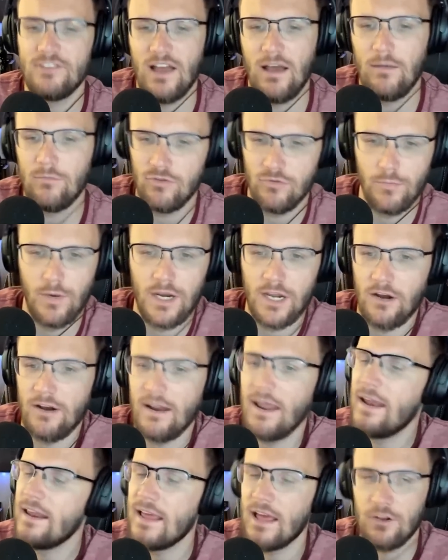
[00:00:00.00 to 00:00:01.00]
times your money on
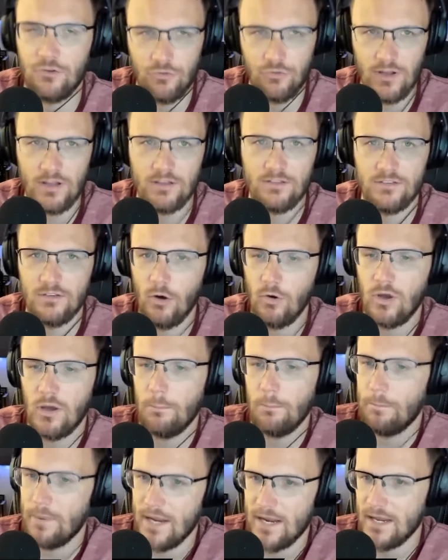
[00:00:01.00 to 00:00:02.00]
any entry. It's no
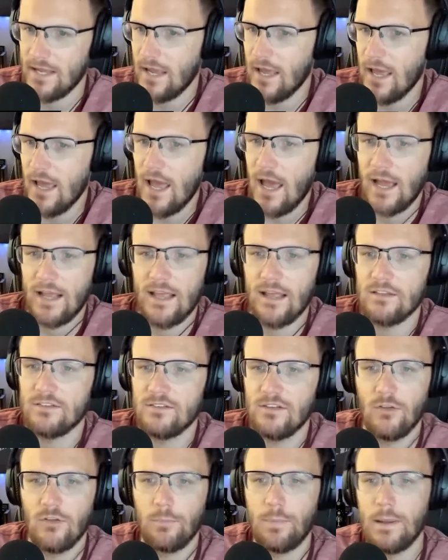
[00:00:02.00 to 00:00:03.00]
competing
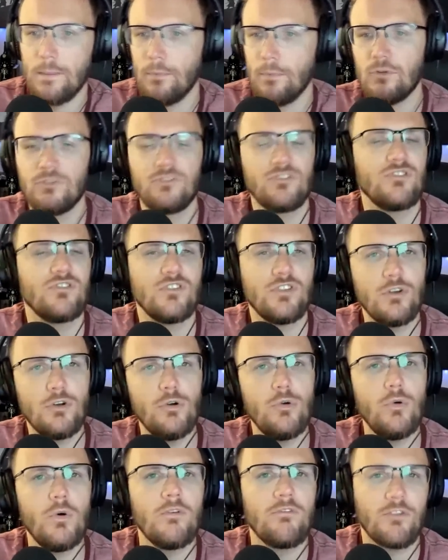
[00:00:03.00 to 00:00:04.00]
against other people. It's just
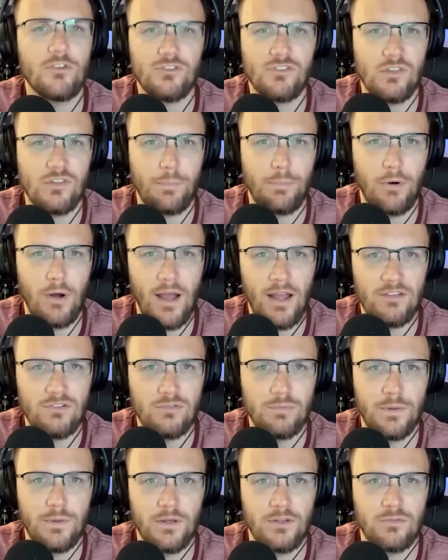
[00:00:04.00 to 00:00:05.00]
you versus the
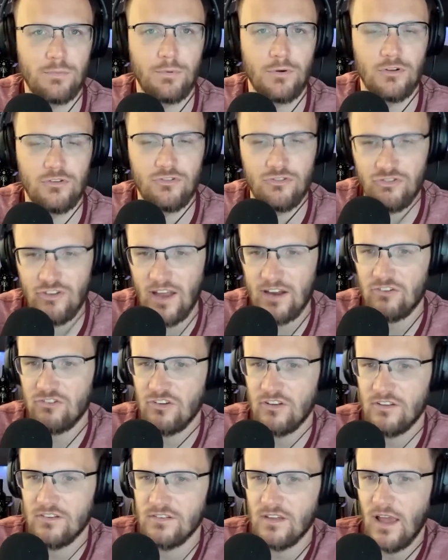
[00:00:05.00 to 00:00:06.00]
prize picks
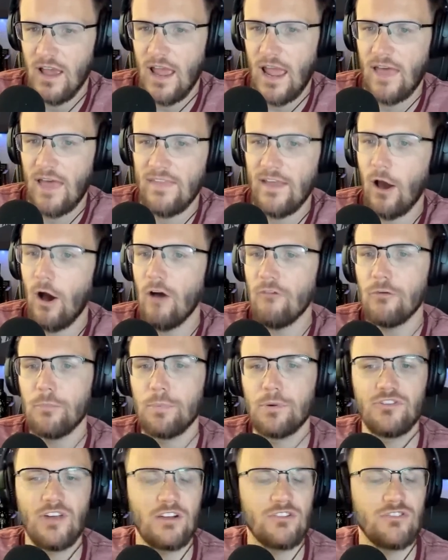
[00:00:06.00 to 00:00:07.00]
projections. And they offer
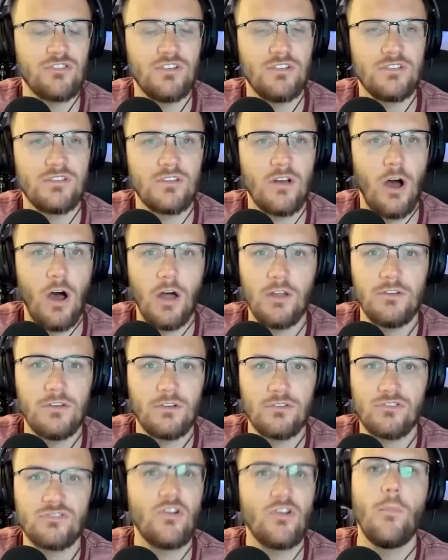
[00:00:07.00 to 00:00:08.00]
projections on
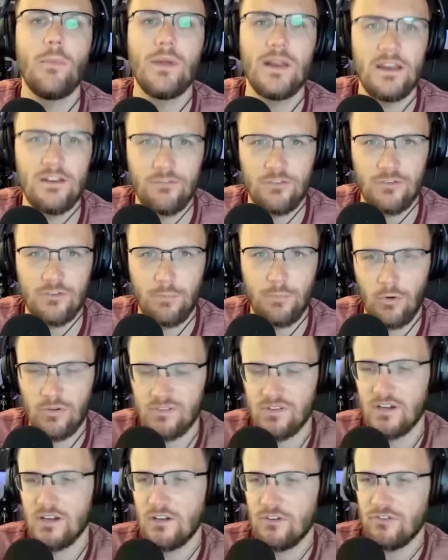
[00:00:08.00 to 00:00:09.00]
so many different
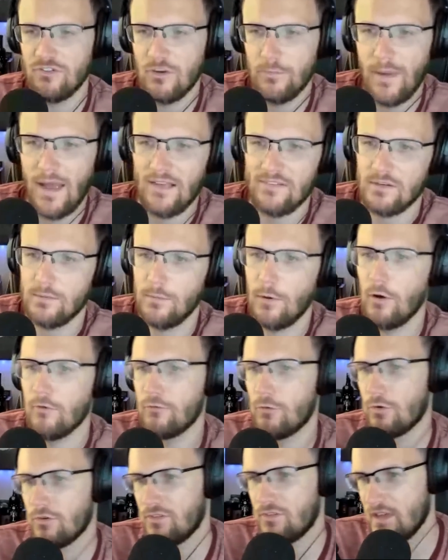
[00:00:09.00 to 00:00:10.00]
sports in addition to basketball.
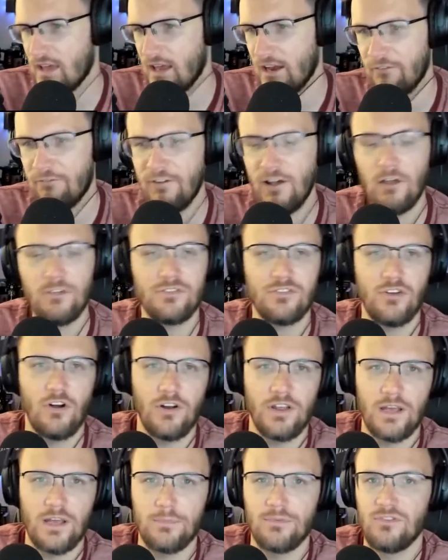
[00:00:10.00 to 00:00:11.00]
Of course, the NFL
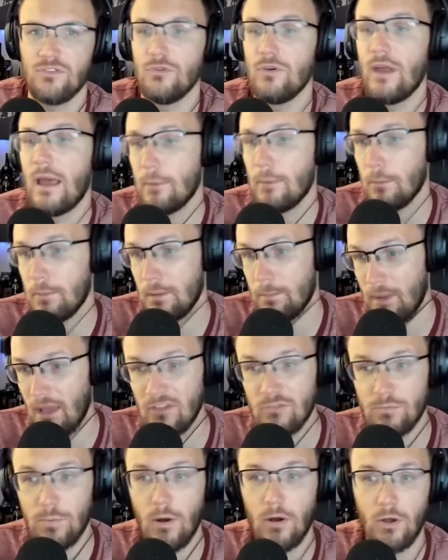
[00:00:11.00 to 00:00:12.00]
starting up soon, MLB
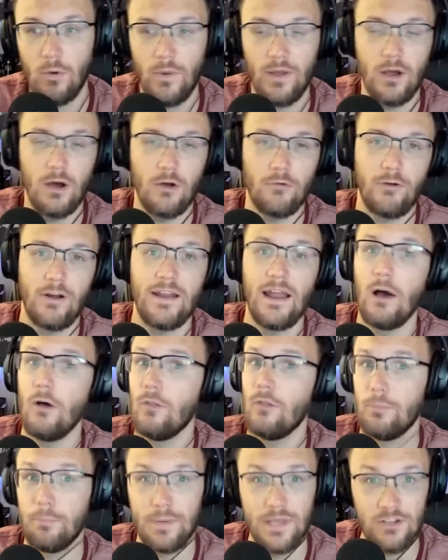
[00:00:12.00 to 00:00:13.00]
baseball going on right
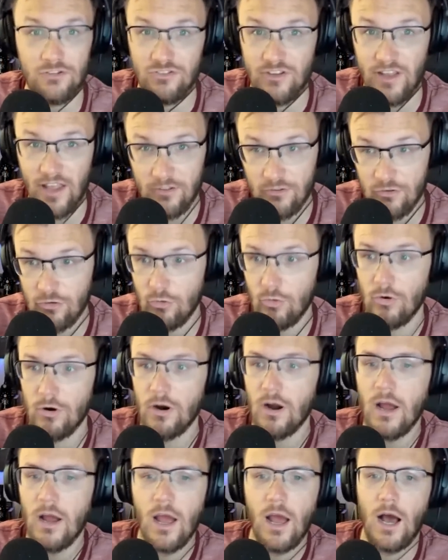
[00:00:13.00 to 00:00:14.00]
now, PGA
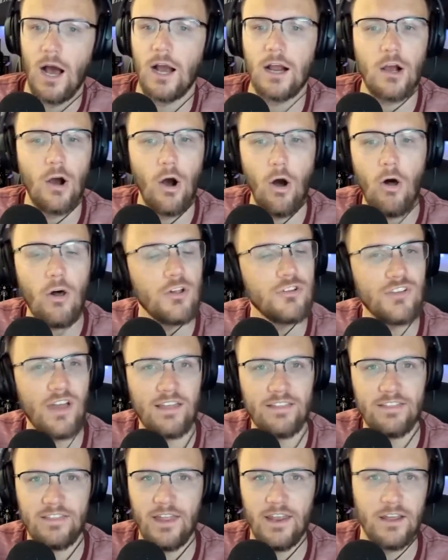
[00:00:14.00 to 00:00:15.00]
Tour, uh, college
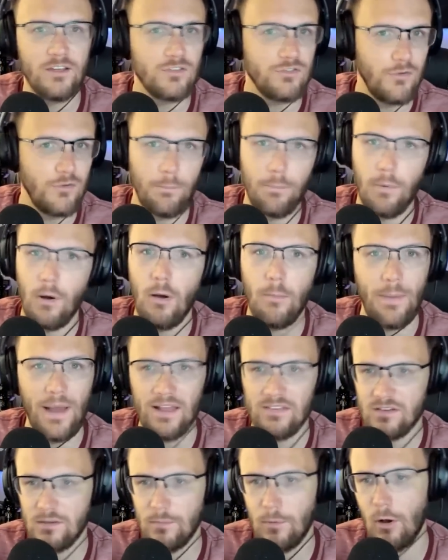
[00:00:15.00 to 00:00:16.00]
athletics, football,
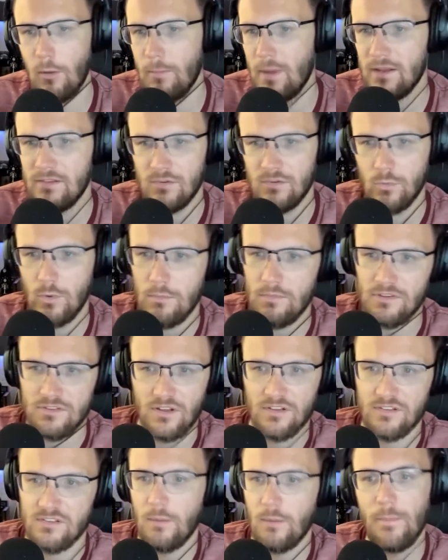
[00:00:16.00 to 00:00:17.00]
basketball, men's and women's
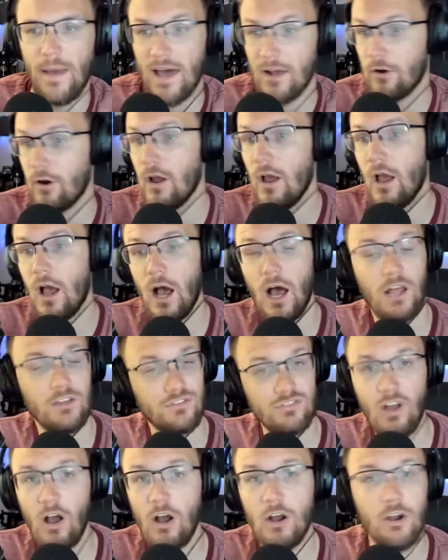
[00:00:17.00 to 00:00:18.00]
does not matter, uh,
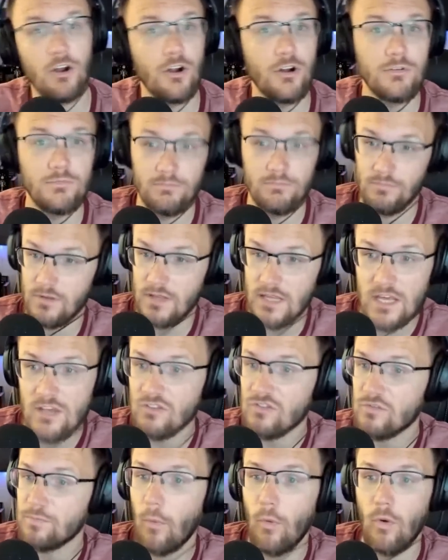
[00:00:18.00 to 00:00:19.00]
soccer,
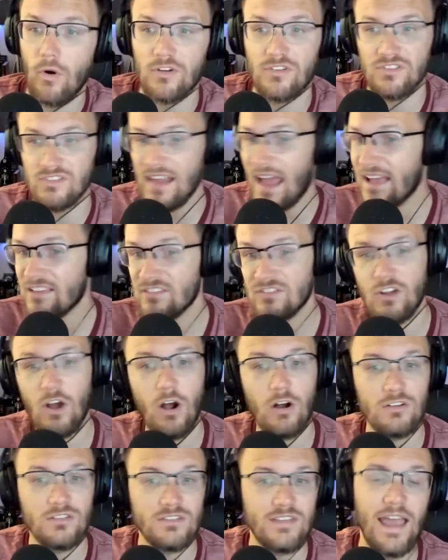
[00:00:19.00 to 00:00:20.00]
esports,
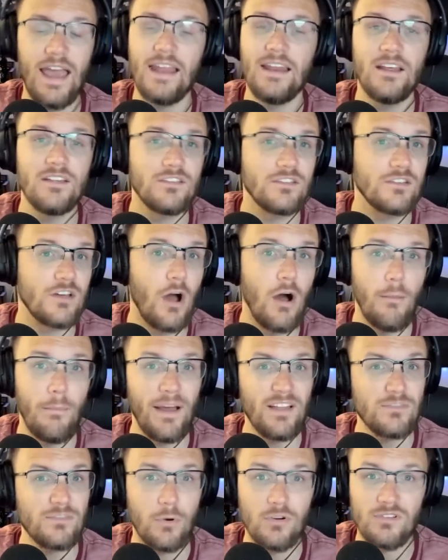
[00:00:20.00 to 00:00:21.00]
NASCAR, tennis,
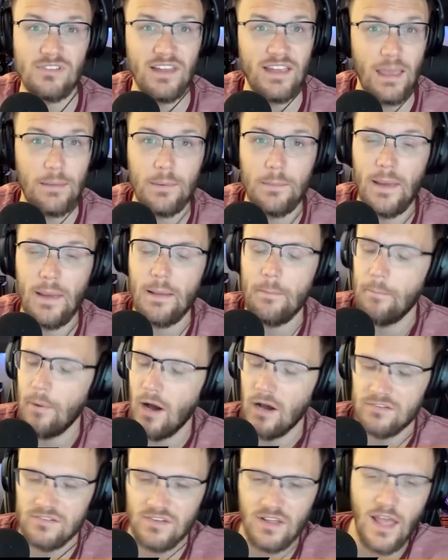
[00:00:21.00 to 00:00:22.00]
combat sports like MMA and
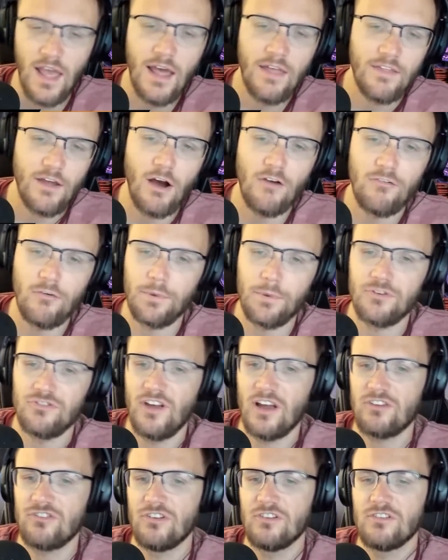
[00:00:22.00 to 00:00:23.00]
boxing. They offer
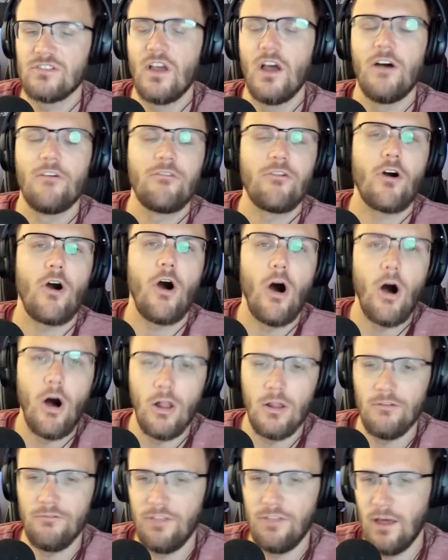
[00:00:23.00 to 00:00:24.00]
projections for
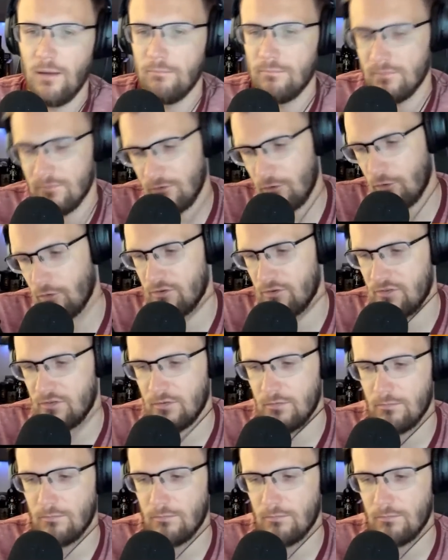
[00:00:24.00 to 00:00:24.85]
all of them. Of course,